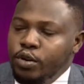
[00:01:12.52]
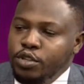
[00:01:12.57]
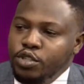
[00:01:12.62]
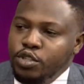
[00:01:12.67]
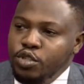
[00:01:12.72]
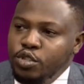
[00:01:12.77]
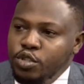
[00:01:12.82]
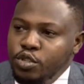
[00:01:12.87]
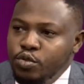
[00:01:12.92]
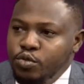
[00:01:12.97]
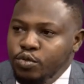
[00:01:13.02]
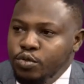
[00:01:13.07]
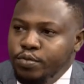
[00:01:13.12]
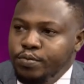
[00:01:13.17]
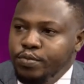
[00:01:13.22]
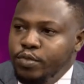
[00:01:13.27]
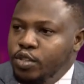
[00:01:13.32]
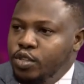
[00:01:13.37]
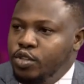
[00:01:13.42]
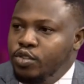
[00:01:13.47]
what you do,
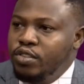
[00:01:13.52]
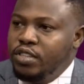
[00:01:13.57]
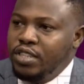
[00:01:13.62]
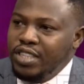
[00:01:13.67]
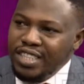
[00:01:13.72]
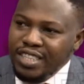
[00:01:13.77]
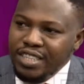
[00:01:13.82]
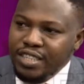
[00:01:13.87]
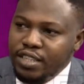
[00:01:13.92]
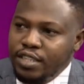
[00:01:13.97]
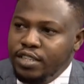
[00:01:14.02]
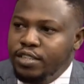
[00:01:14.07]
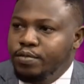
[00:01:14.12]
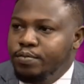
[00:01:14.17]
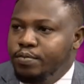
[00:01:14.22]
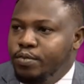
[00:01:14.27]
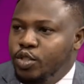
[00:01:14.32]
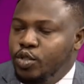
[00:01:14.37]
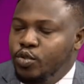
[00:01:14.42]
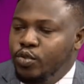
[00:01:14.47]
you need
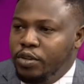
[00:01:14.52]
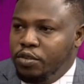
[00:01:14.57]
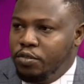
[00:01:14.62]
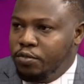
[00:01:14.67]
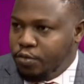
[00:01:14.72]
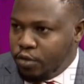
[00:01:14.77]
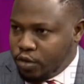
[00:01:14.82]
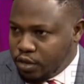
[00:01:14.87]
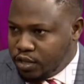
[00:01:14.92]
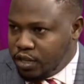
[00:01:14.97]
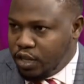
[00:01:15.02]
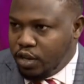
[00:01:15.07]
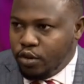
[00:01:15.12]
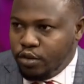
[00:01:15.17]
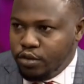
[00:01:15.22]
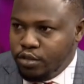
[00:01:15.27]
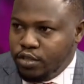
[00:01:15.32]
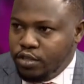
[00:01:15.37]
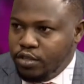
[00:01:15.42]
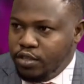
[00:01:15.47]
to enforce
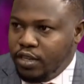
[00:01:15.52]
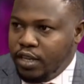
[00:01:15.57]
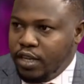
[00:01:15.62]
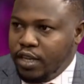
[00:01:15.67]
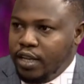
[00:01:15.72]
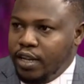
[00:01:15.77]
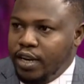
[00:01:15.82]
laws.